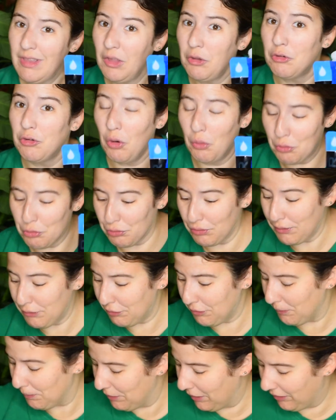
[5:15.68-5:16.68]
don't drink
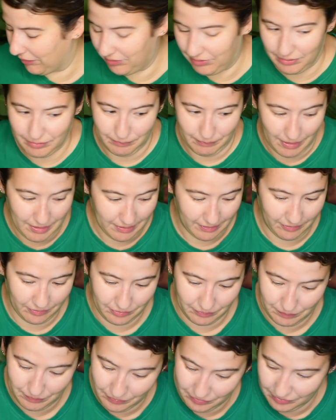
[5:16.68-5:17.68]
from this, right?
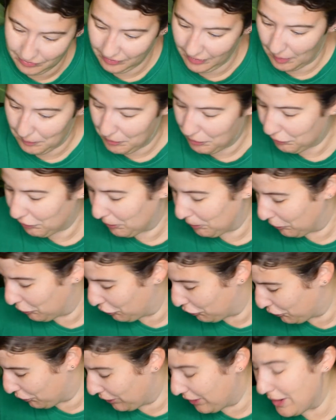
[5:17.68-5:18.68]
Because if this is coming from a
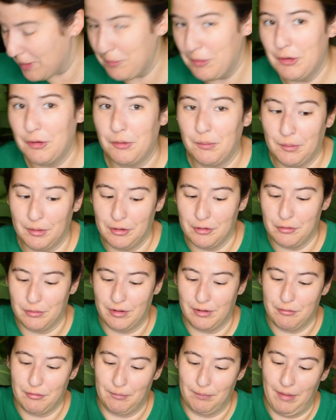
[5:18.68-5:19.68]
stream, you don't want to
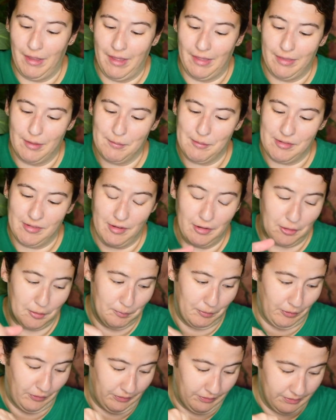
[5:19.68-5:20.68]
drink from that. That'd be
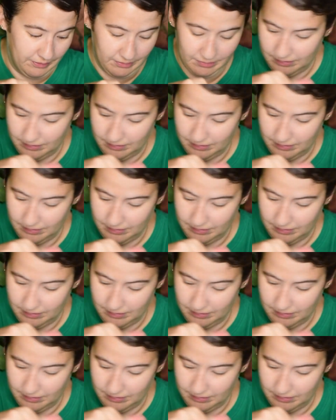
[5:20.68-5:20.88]
terrible.